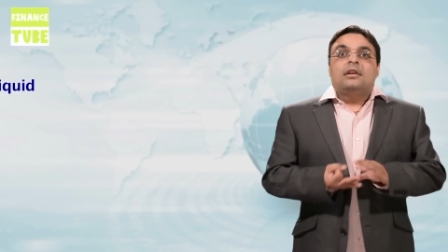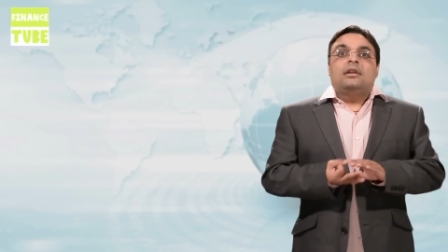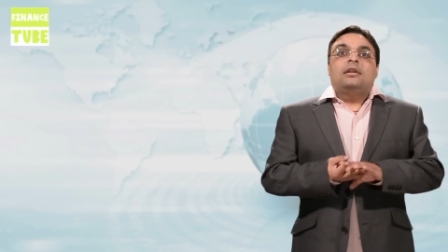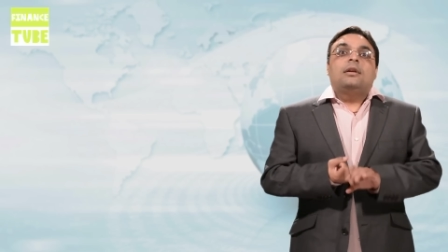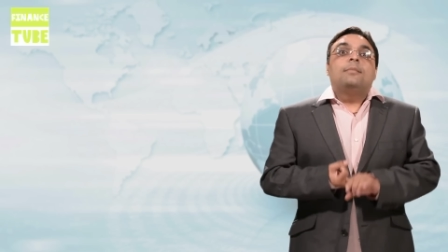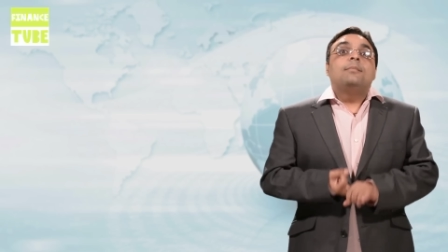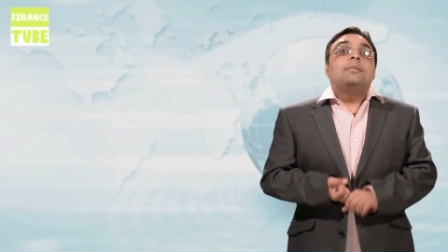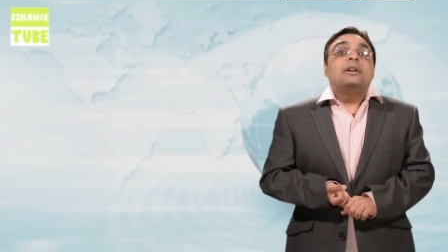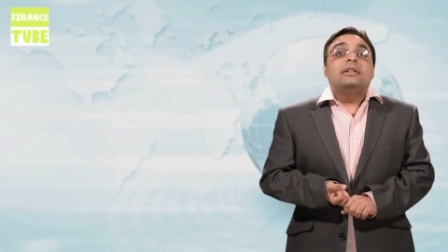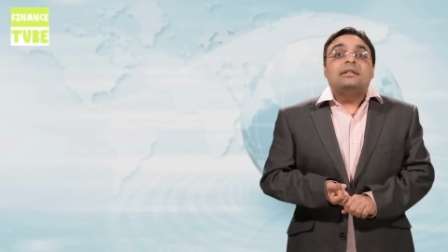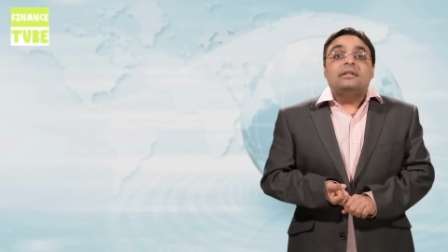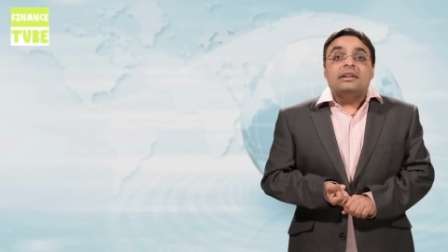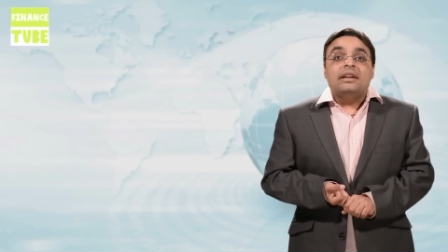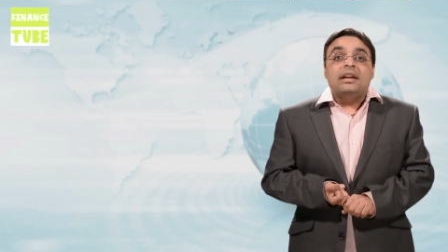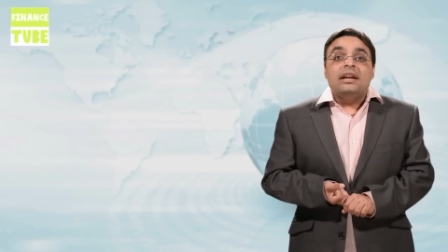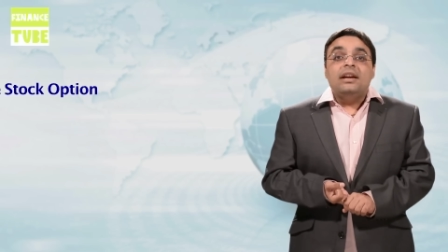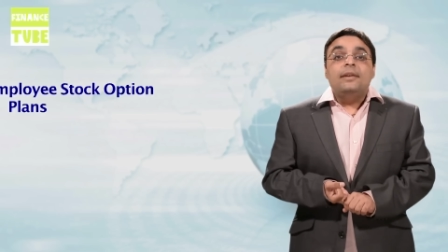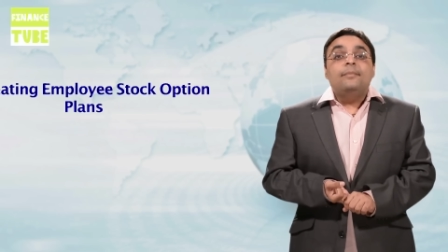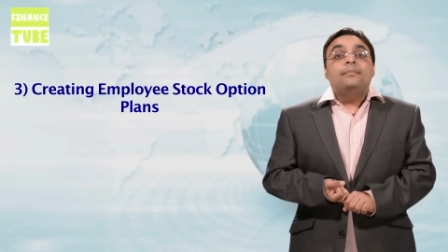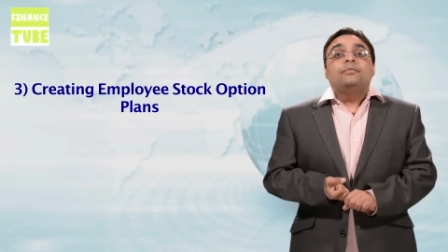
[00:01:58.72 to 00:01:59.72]
Number
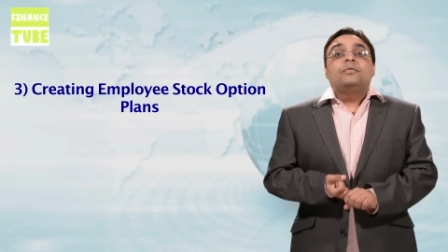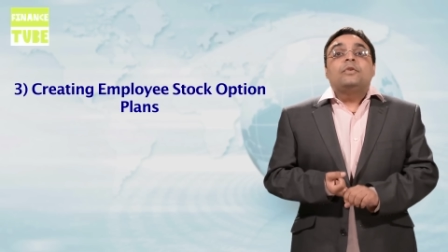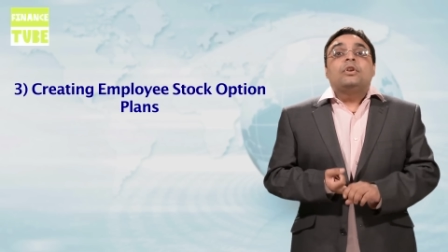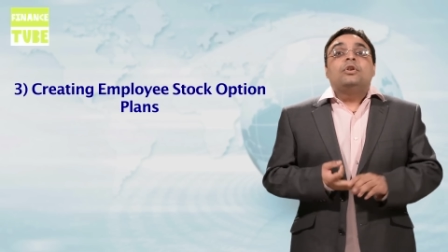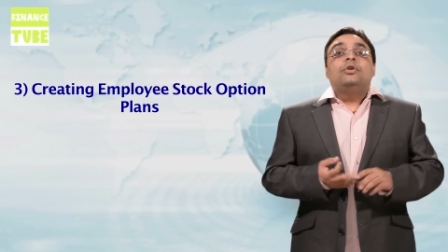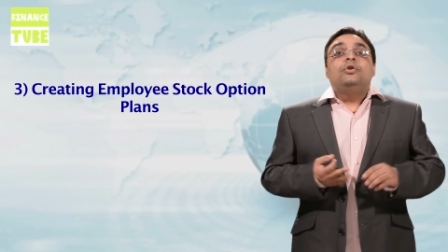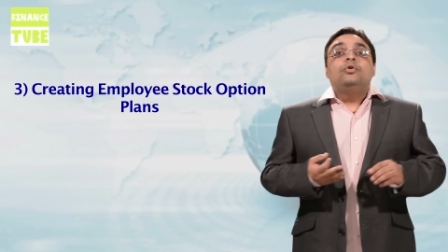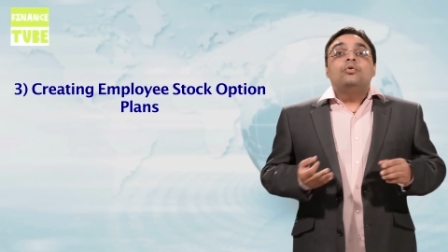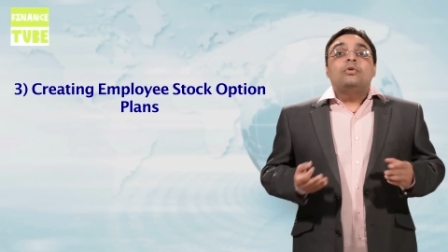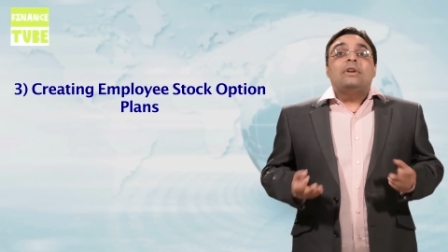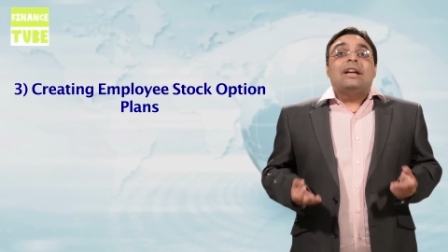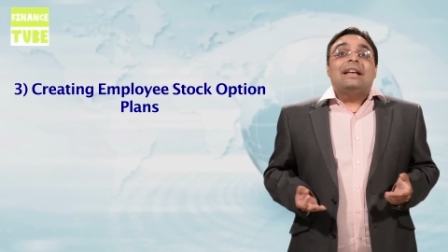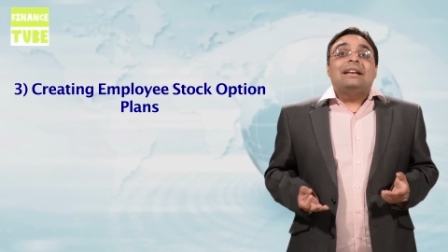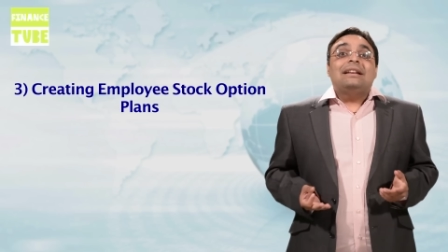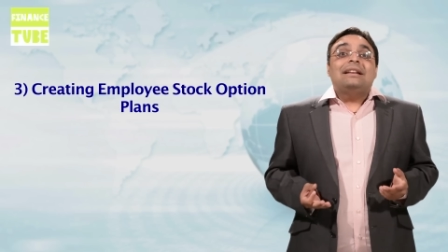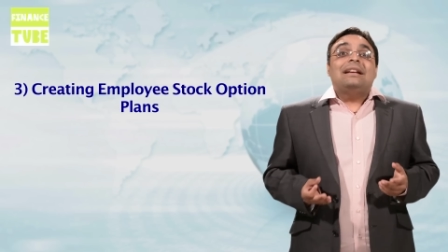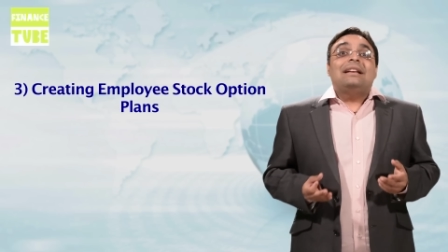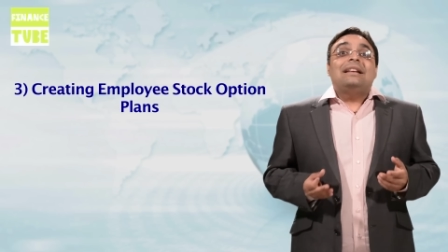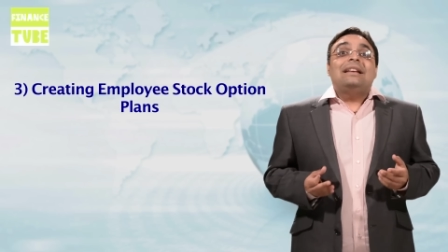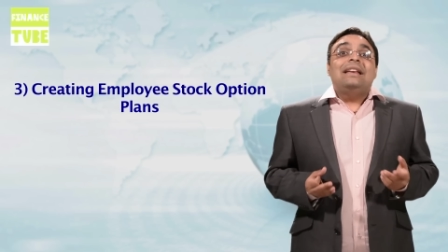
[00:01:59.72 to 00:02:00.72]
three, you
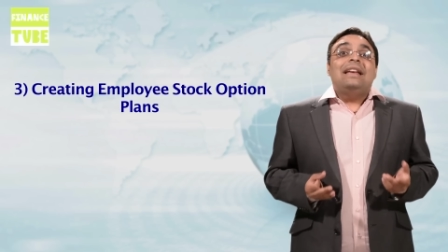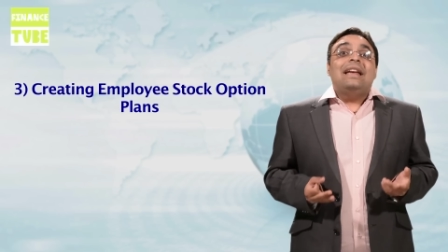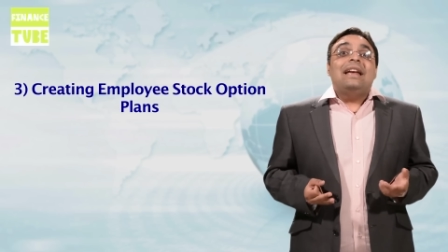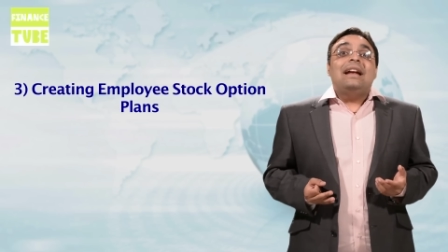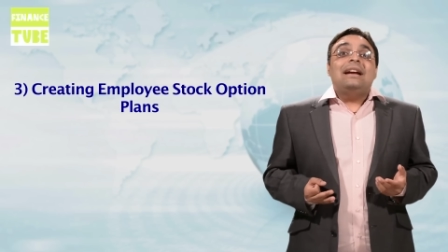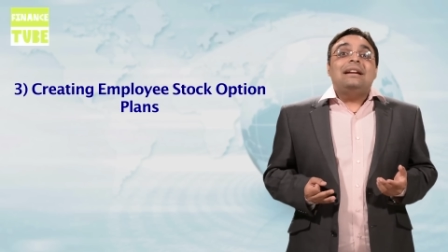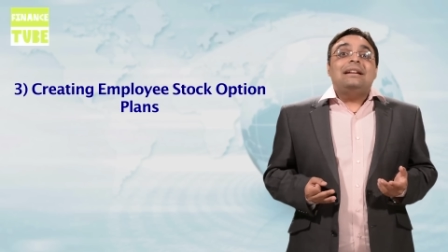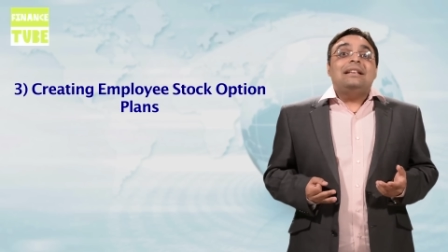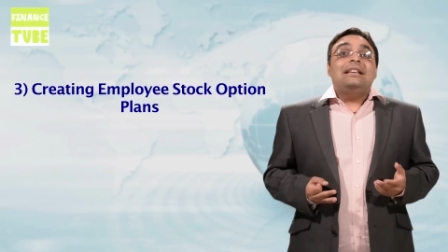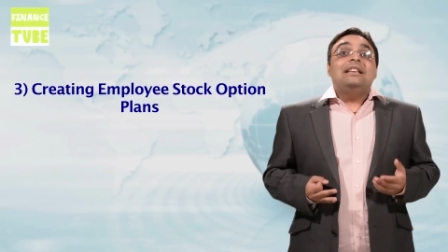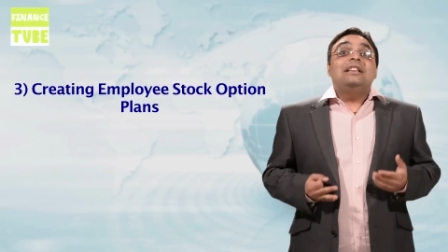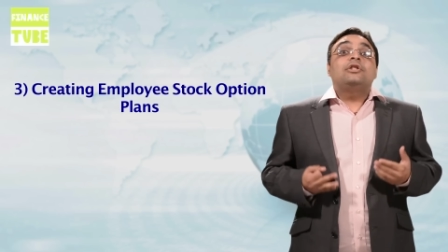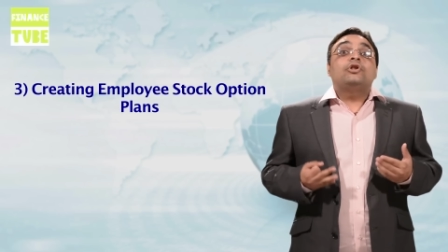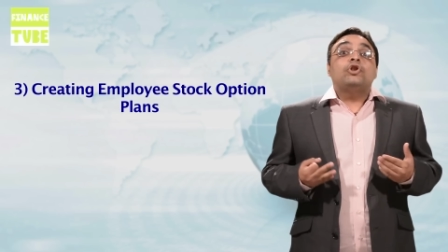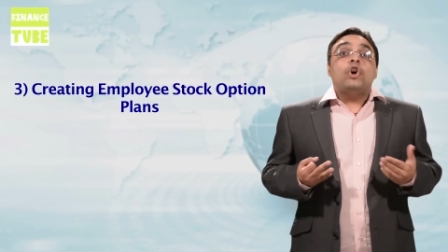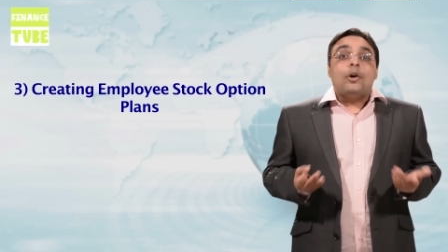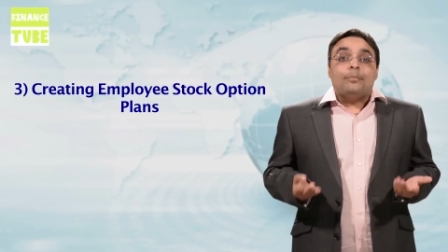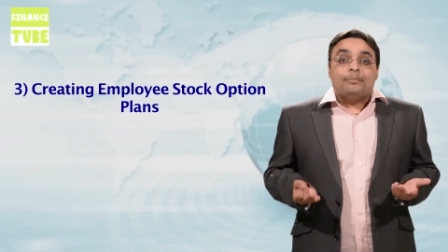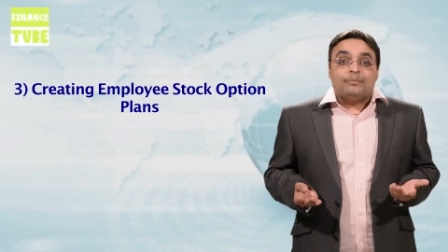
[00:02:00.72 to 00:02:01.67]
can create E S O